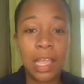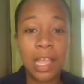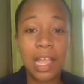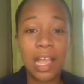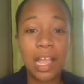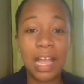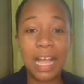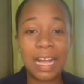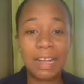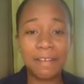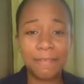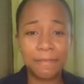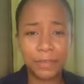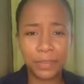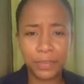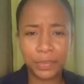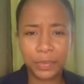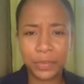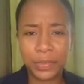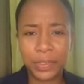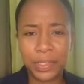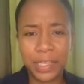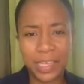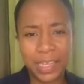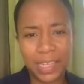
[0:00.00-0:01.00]
After
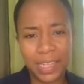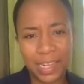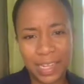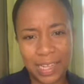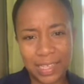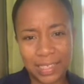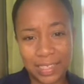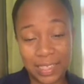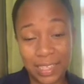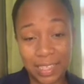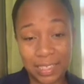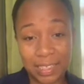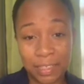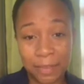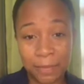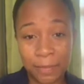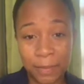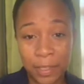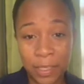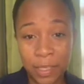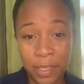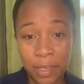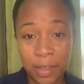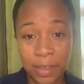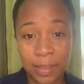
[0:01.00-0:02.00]
doing a class
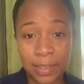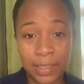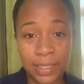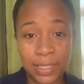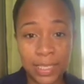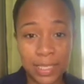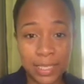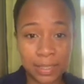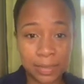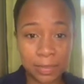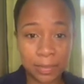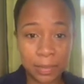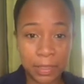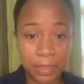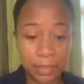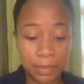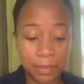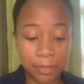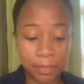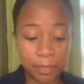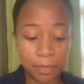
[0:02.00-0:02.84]
activity or assessment,